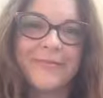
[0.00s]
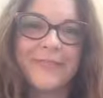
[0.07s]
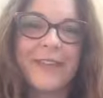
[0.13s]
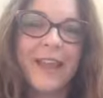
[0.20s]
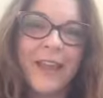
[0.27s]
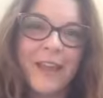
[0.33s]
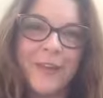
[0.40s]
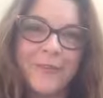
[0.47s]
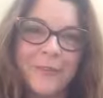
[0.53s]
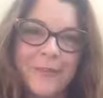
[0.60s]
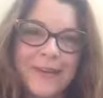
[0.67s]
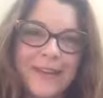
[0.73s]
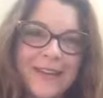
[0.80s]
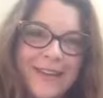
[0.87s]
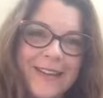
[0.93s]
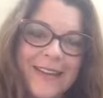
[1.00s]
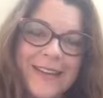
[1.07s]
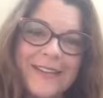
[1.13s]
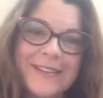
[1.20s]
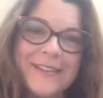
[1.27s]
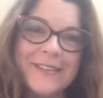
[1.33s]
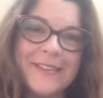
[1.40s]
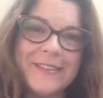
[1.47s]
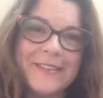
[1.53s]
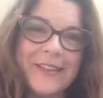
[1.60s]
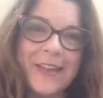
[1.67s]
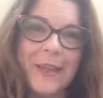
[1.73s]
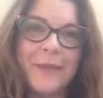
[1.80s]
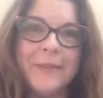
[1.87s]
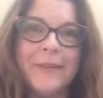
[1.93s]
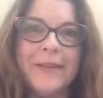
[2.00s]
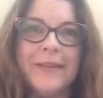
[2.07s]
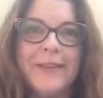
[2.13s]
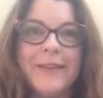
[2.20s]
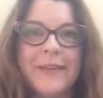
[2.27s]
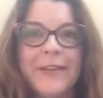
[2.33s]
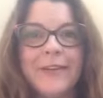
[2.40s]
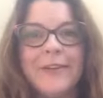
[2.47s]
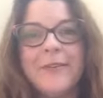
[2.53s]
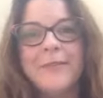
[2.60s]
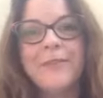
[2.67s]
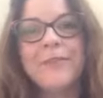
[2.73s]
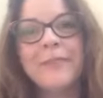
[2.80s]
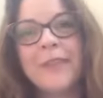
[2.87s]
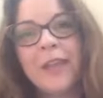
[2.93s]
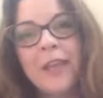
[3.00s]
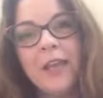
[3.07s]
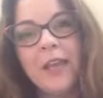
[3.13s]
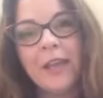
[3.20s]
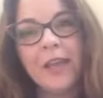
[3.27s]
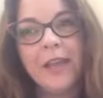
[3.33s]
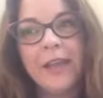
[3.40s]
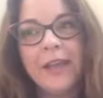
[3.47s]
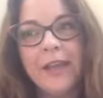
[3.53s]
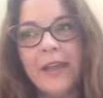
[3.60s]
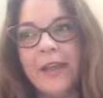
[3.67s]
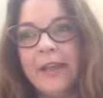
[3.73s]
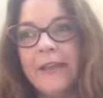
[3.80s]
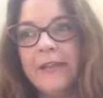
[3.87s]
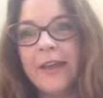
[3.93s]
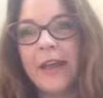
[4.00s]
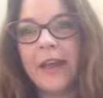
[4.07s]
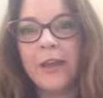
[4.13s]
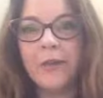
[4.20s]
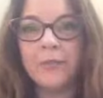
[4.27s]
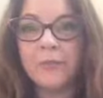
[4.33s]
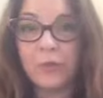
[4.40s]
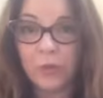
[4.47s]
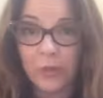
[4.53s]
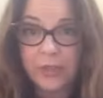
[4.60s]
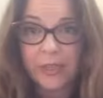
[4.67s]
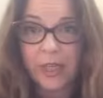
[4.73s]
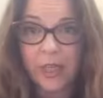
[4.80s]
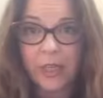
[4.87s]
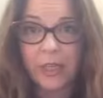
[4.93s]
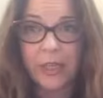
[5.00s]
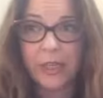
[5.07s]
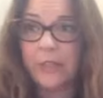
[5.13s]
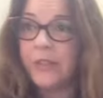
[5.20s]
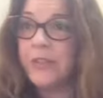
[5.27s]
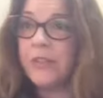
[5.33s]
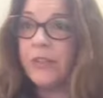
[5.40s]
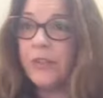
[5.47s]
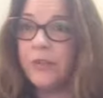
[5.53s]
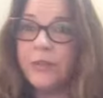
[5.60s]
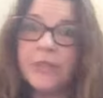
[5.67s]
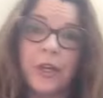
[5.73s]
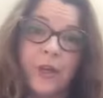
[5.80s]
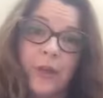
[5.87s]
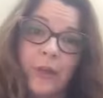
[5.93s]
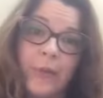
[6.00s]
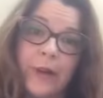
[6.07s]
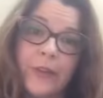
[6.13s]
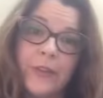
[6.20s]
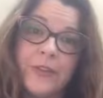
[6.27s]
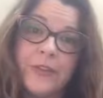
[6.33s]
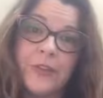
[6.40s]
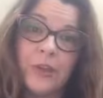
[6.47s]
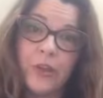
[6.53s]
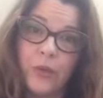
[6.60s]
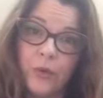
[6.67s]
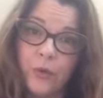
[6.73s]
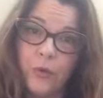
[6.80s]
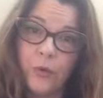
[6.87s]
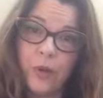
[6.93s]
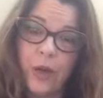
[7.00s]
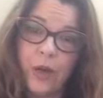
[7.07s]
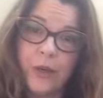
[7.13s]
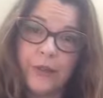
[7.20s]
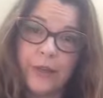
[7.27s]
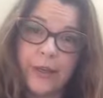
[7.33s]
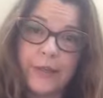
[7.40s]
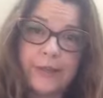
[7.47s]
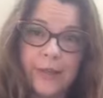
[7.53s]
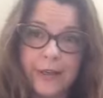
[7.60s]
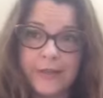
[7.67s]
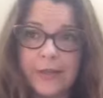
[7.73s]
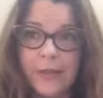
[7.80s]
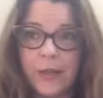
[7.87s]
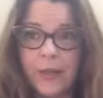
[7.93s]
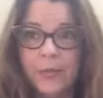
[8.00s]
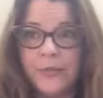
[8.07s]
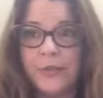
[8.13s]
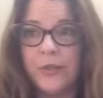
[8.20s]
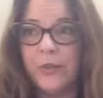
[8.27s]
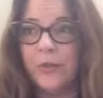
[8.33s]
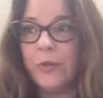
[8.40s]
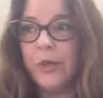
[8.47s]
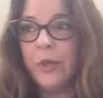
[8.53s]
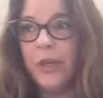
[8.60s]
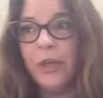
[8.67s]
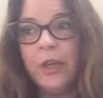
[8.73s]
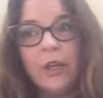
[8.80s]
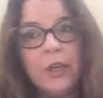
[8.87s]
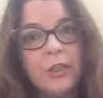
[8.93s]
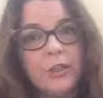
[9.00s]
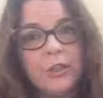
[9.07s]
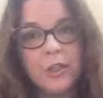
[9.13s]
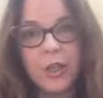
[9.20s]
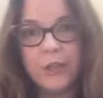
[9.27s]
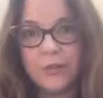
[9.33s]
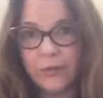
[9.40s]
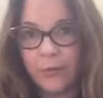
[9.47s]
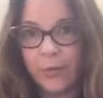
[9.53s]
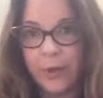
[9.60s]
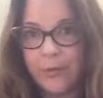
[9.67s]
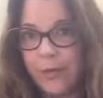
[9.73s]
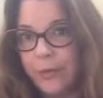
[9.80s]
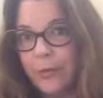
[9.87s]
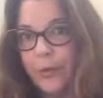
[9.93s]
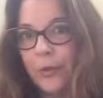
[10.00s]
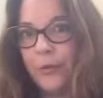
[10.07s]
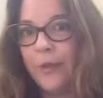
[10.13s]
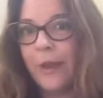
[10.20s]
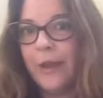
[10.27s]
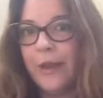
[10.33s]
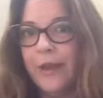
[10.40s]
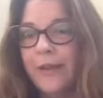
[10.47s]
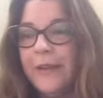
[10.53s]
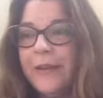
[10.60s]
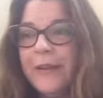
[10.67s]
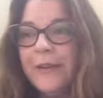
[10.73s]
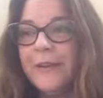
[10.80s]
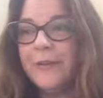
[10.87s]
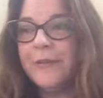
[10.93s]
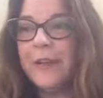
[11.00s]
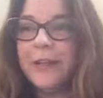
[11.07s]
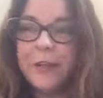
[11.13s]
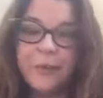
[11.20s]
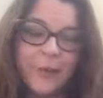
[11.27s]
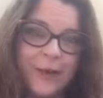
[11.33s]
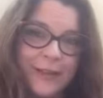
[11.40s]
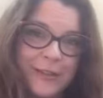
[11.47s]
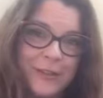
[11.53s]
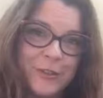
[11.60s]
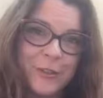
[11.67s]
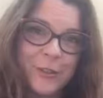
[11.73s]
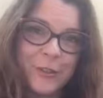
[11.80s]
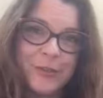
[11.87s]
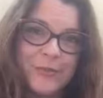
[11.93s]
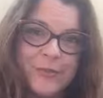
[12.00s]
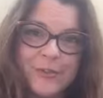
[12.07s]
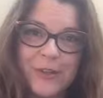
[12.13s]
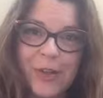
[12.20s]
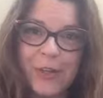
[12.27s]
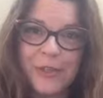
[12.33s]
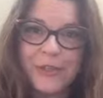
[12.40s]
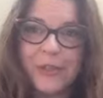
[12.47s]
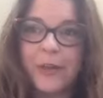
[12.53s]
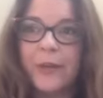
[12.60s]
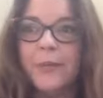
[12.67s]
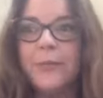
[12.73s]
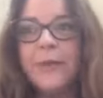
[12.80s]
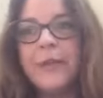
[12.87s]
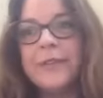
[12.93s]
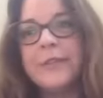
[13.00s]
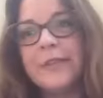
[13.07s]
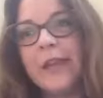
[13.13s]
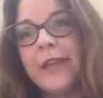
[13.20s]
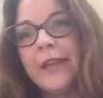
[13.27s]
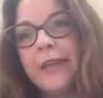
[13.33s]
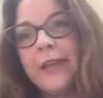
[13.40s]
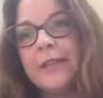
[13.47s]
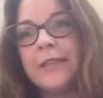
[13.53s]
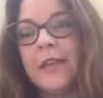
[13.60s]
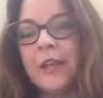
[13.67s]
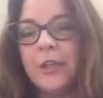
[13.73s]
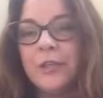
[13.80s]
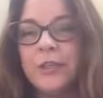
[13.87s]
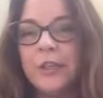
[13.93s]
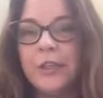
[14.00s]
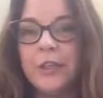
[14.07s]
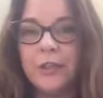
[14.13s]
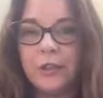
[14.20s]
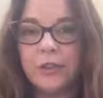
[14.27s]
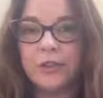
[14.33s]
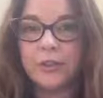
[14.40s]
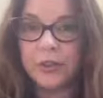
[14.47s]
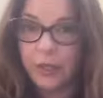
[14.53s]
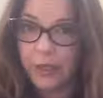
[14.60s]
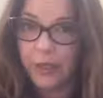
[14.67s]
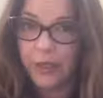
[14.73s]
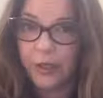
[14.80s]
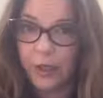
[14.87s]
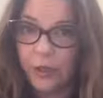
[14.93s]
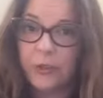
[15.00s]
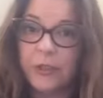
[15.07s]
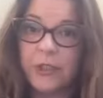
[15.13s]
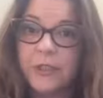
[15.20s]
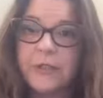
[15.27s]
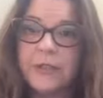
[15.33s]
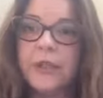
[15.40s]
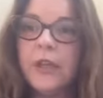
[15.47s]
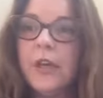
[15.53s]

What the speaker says: Hi everybody, it's Lisa Campion here, and I am so excited to tell you about this new online class that I'm doing just for my people, my Reiki practitioners, massage therapists, psychics, energy healers, and coaches.